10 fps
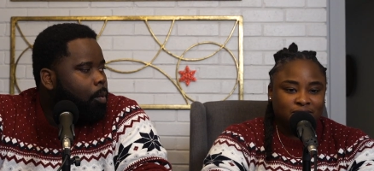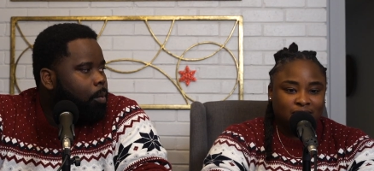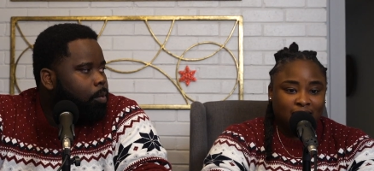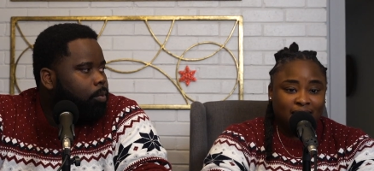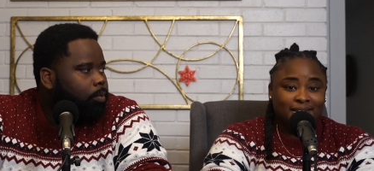Speaker 1: your
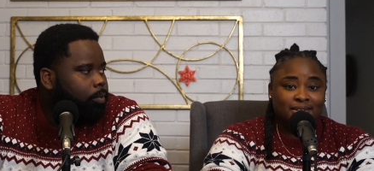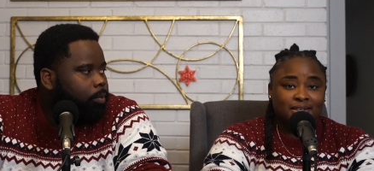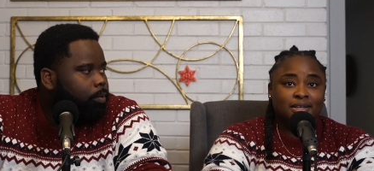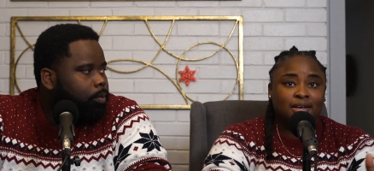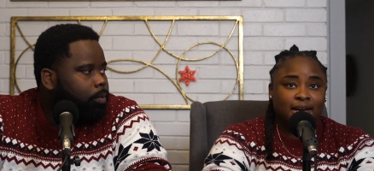line and
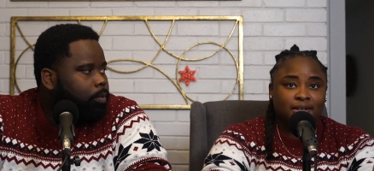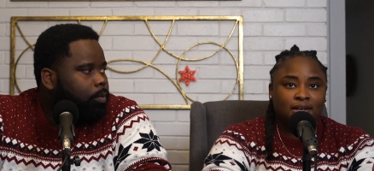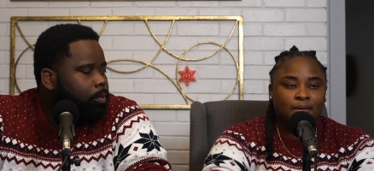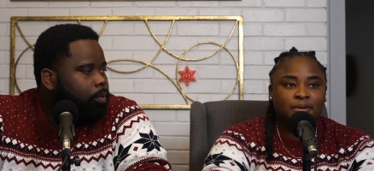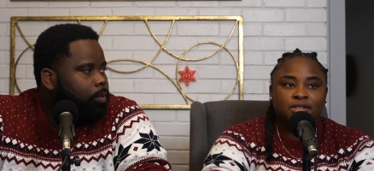then act it
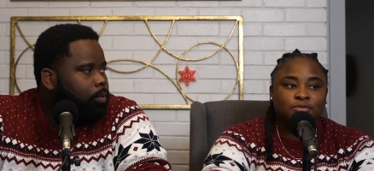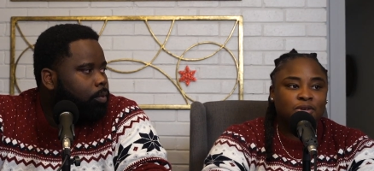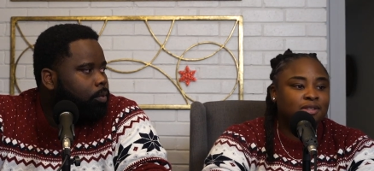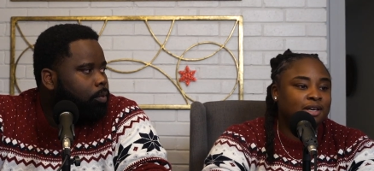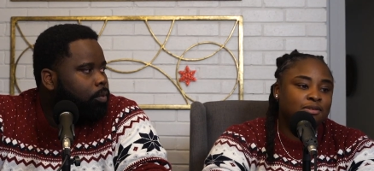out because
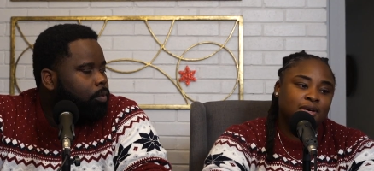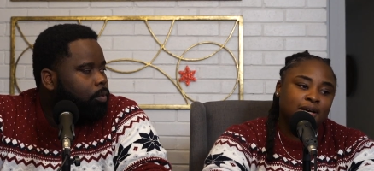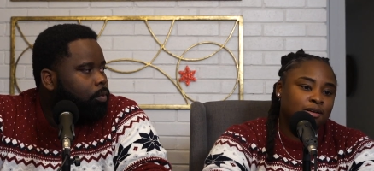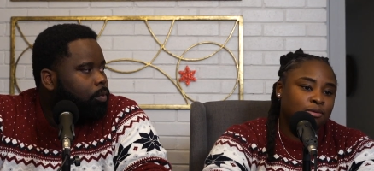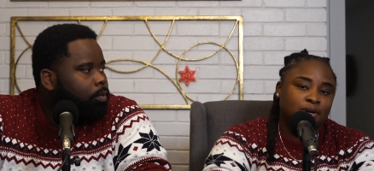one thing you
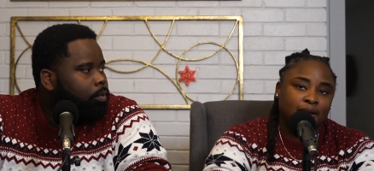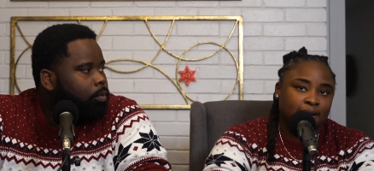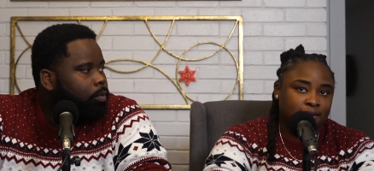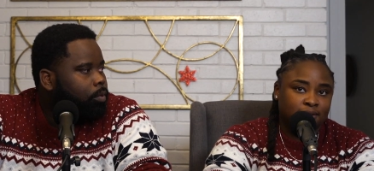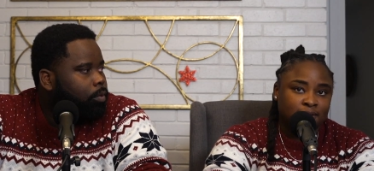can't do in
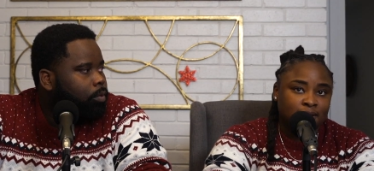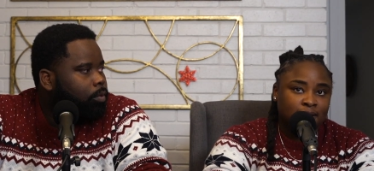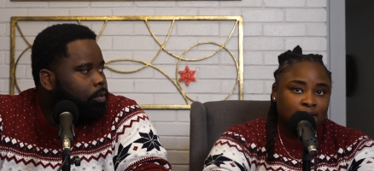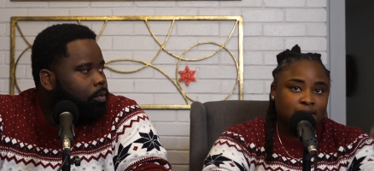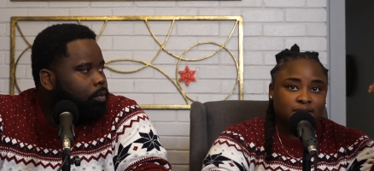acting
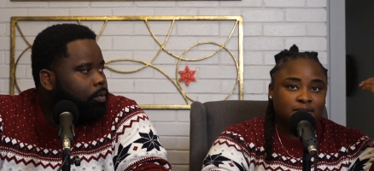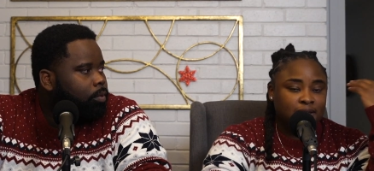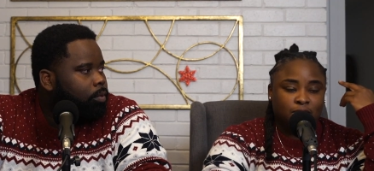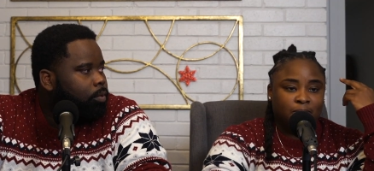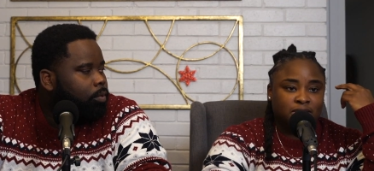is
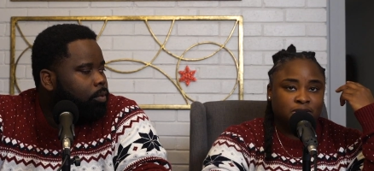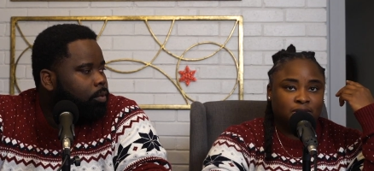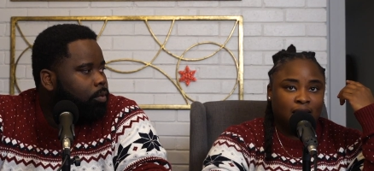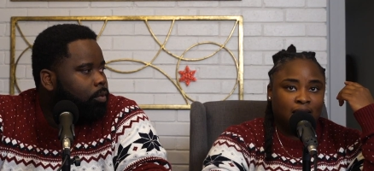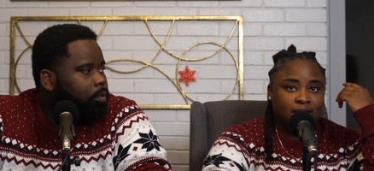think about your
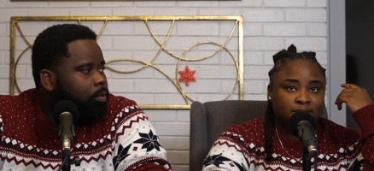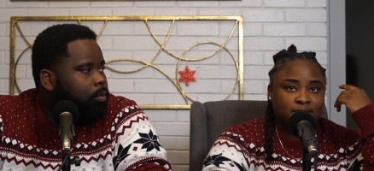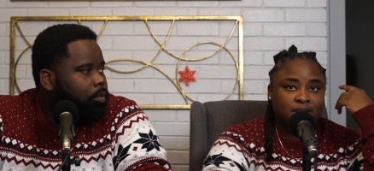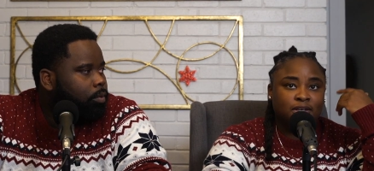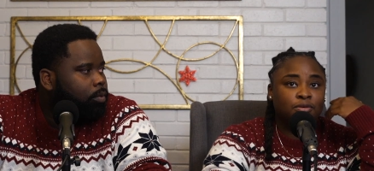line.
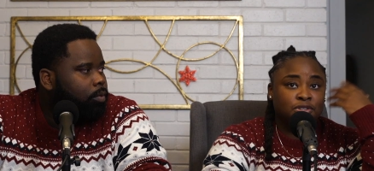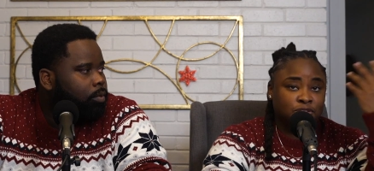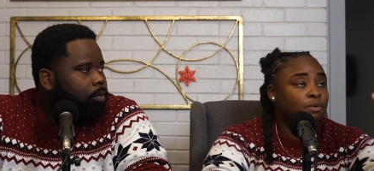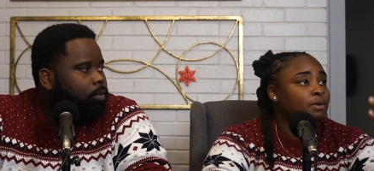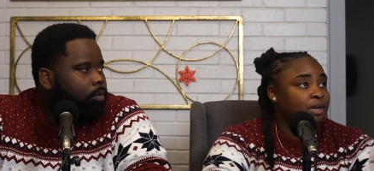It's gonna
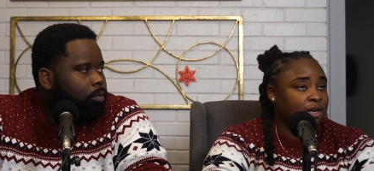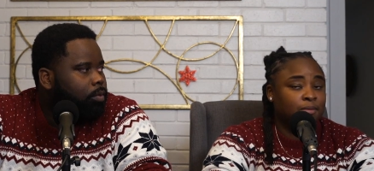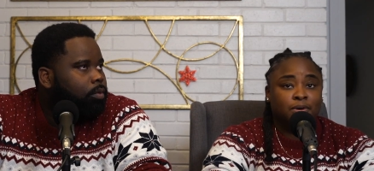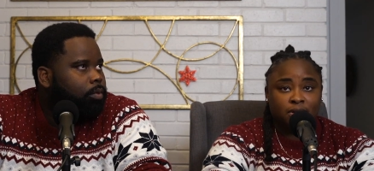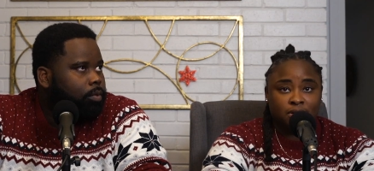show on
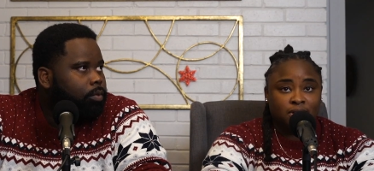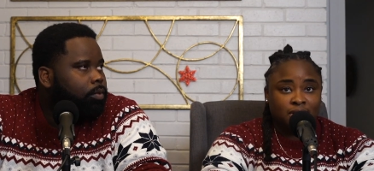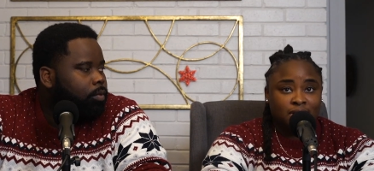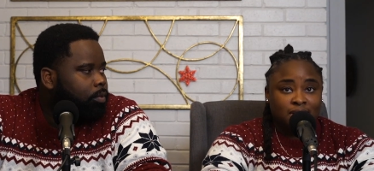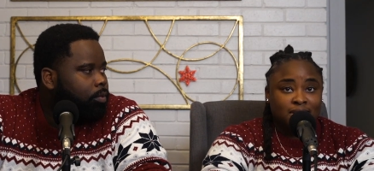camera.
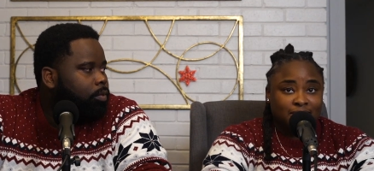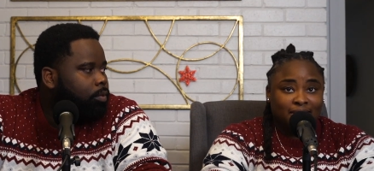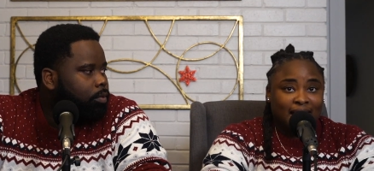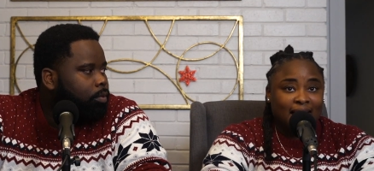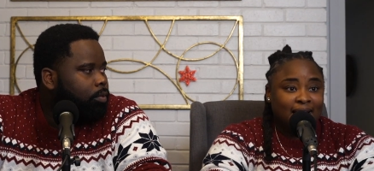So
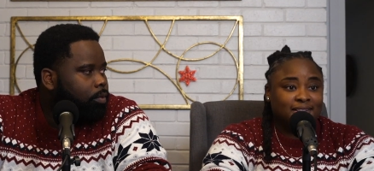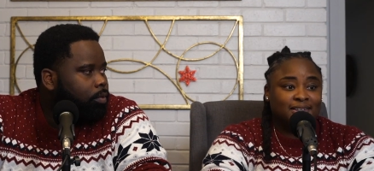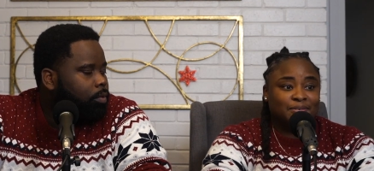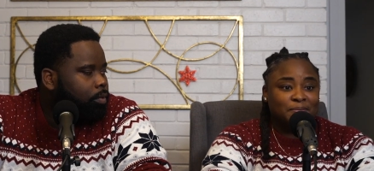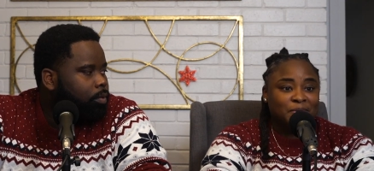like I have
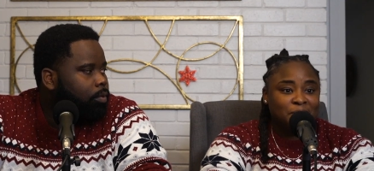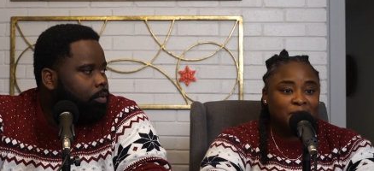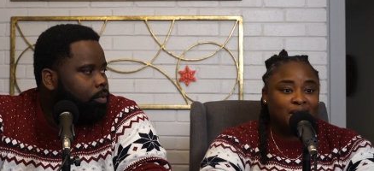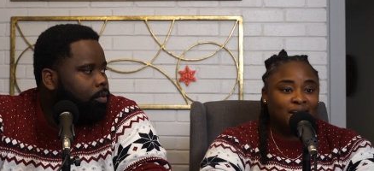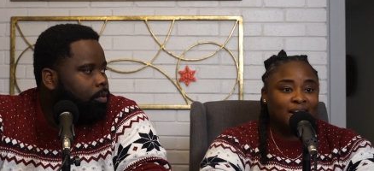to remember
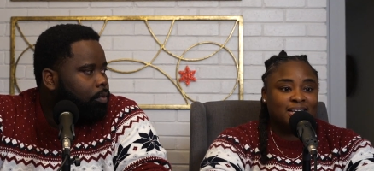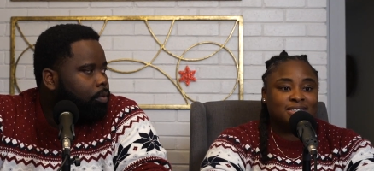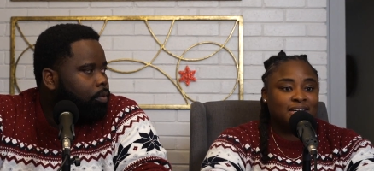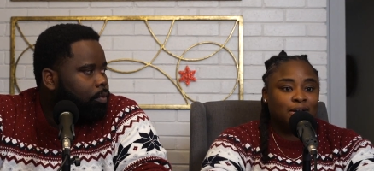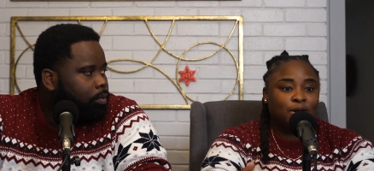my line,
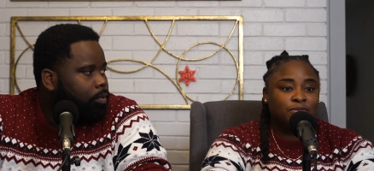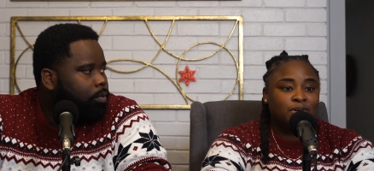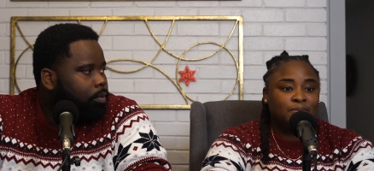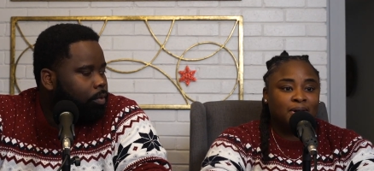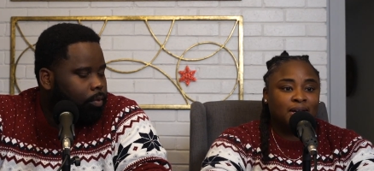say it over and
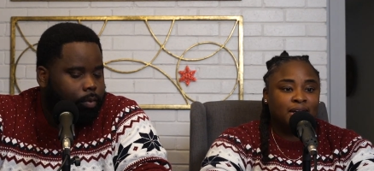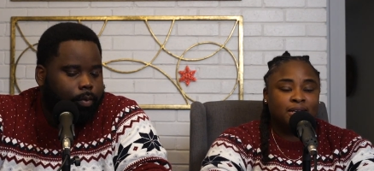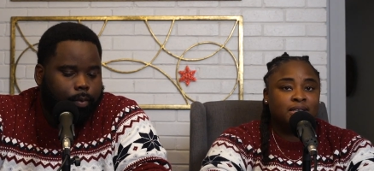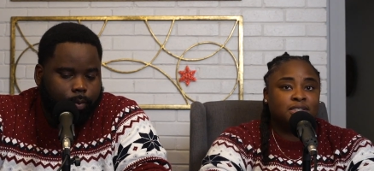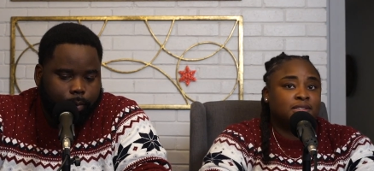over my head,
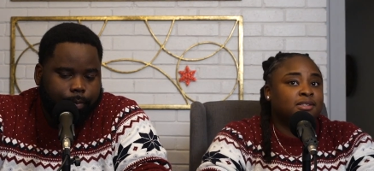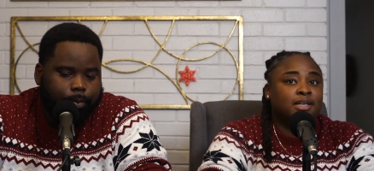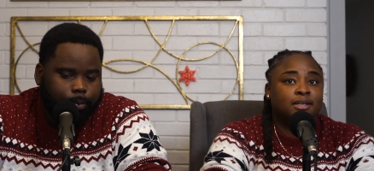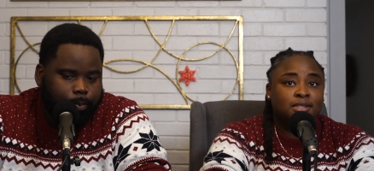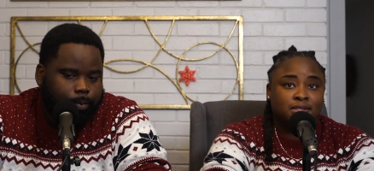and then just
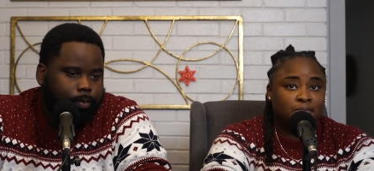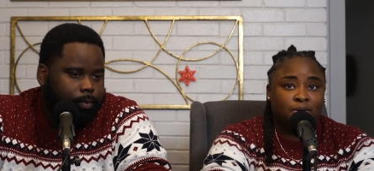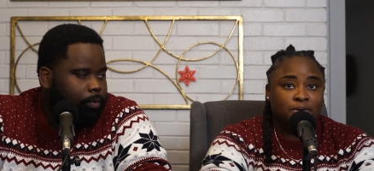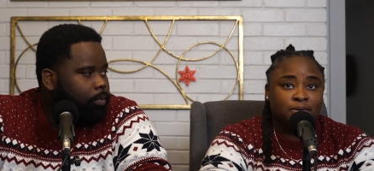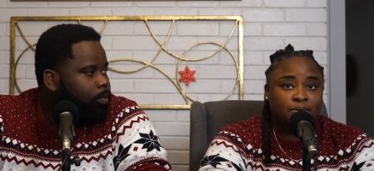get into
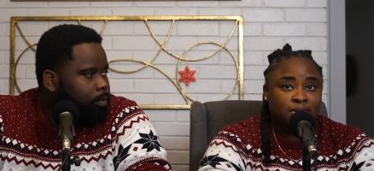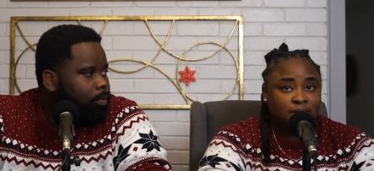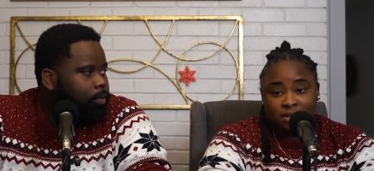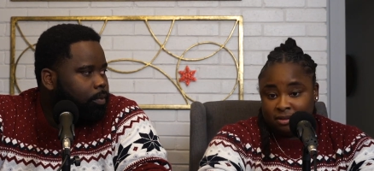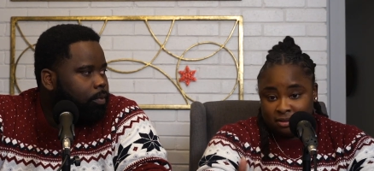mode
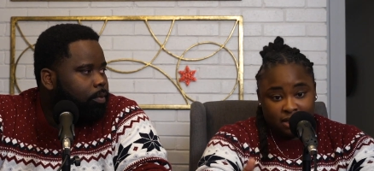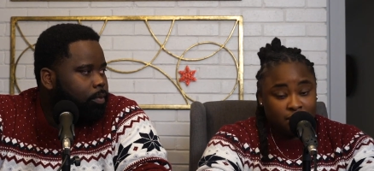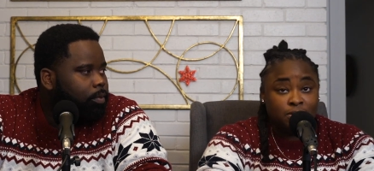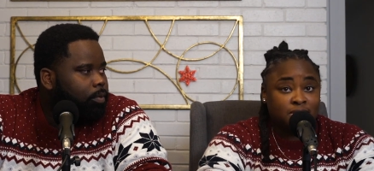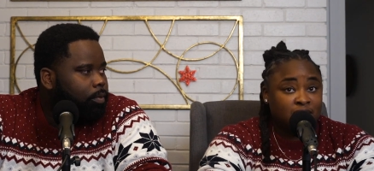and
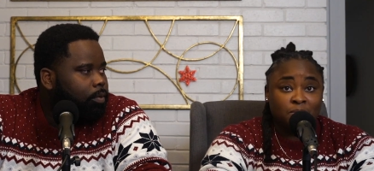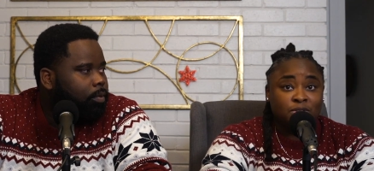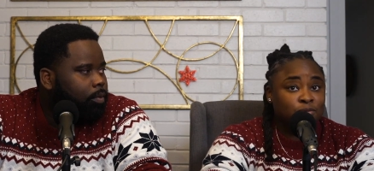those cameras